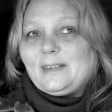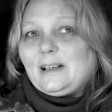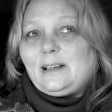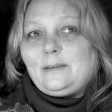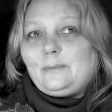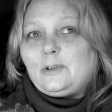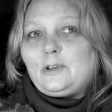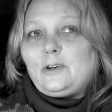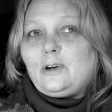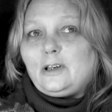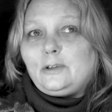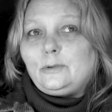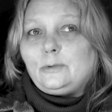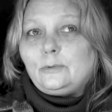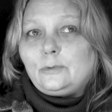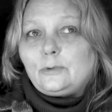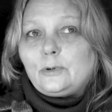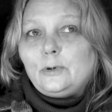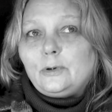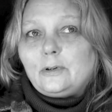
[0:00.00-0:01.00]
We got an
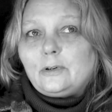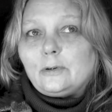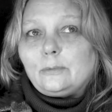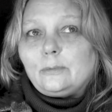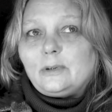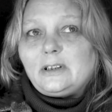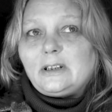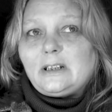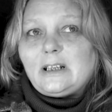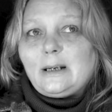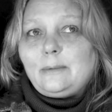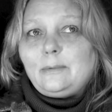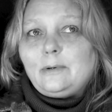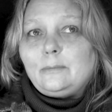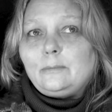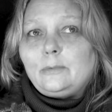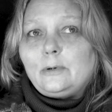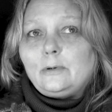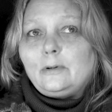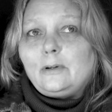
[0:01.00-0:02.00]
old cooker one time,
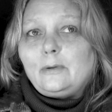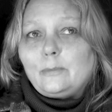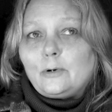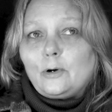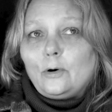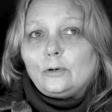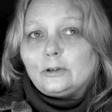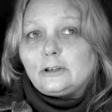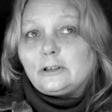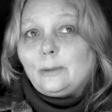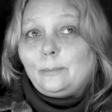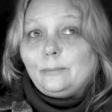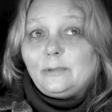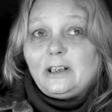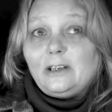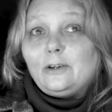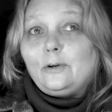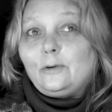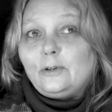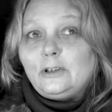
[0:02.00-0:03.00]
and we got
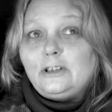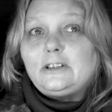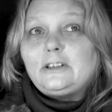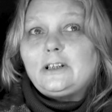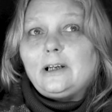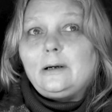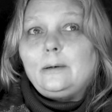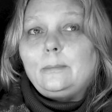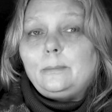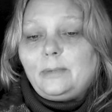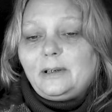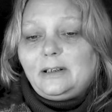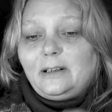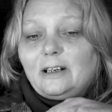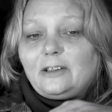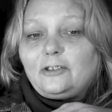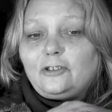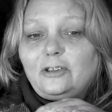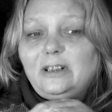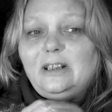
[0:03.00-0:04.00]
somebody to hoist it up in
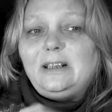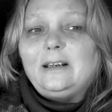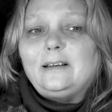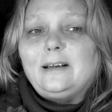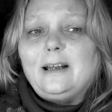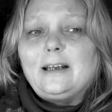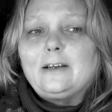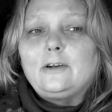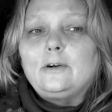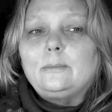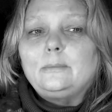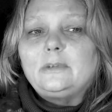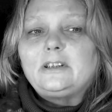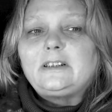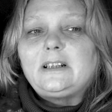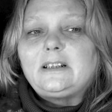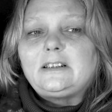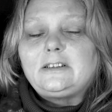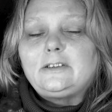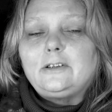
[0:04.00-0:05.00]
a tree, and I got my
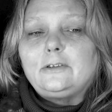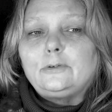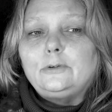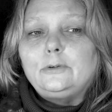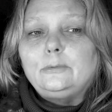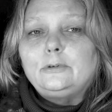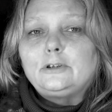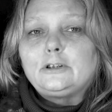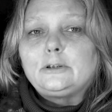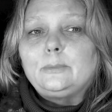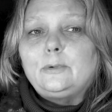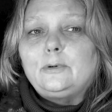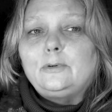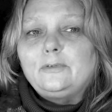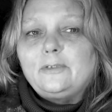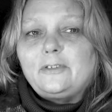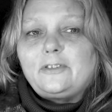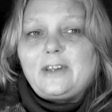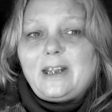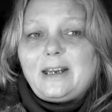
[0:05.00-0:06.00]
sister, who was small
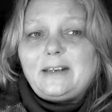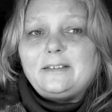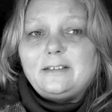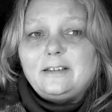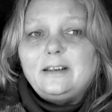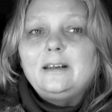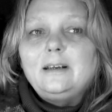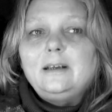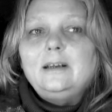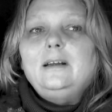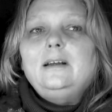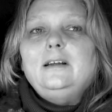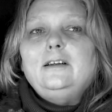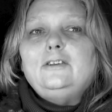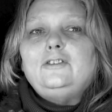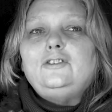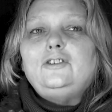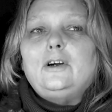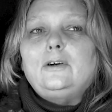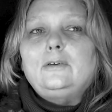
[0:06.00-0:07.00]
and thin
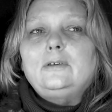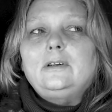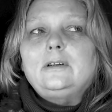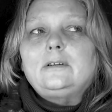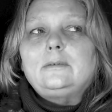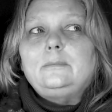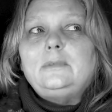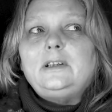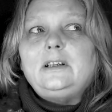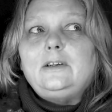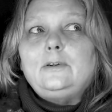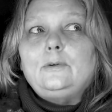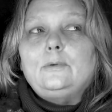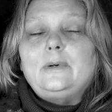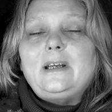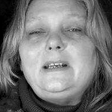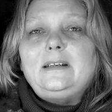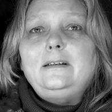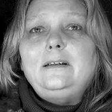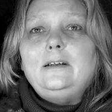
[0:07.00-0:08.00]
and younger than me, to
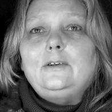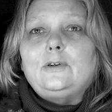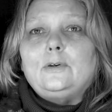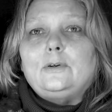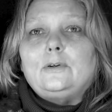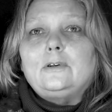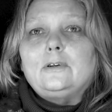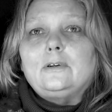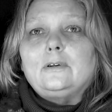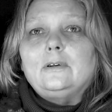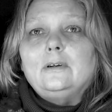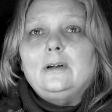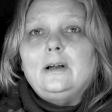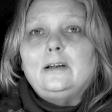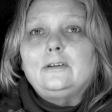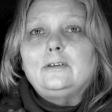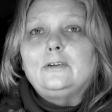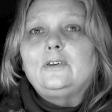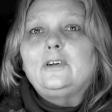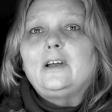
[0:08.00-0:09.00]
go in the cooker
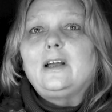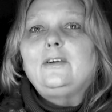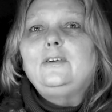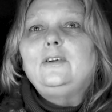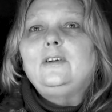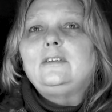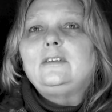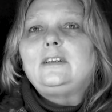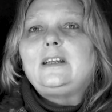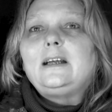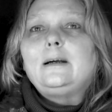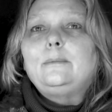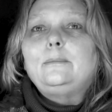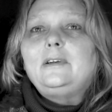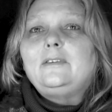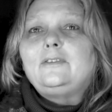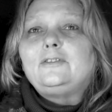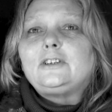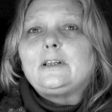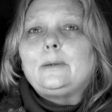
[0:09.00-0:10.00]
and look out and tell
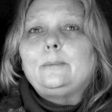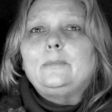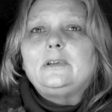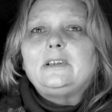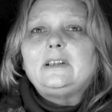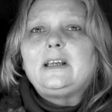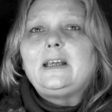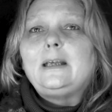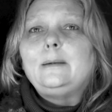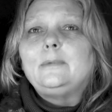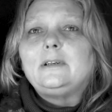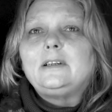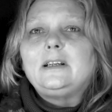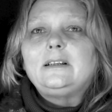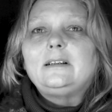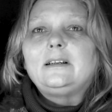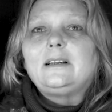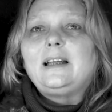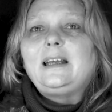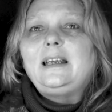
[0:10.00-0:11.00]
me if someone came I
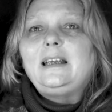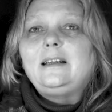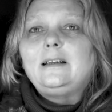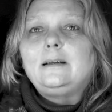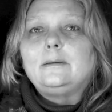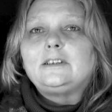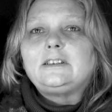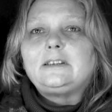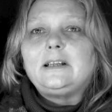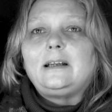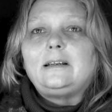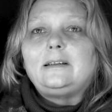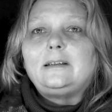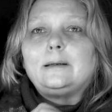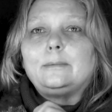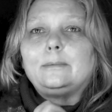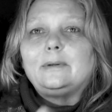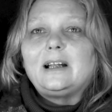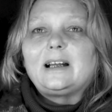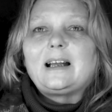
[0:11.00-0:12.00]
didn't like, and I was sitting
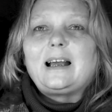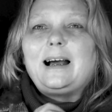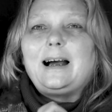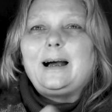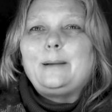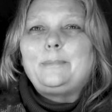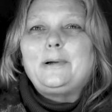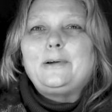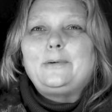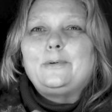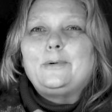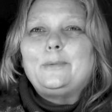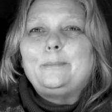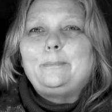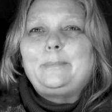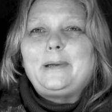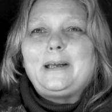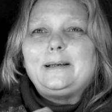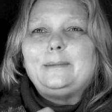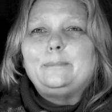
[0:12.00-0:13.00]
there with a catapult going
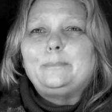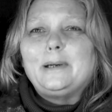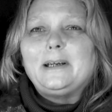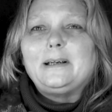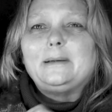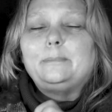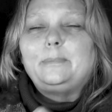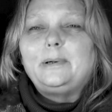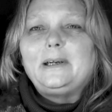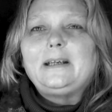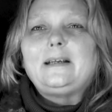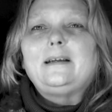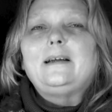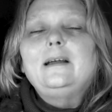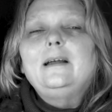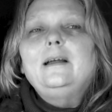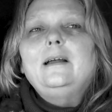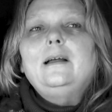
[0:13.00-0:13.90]
ping, ping, ping.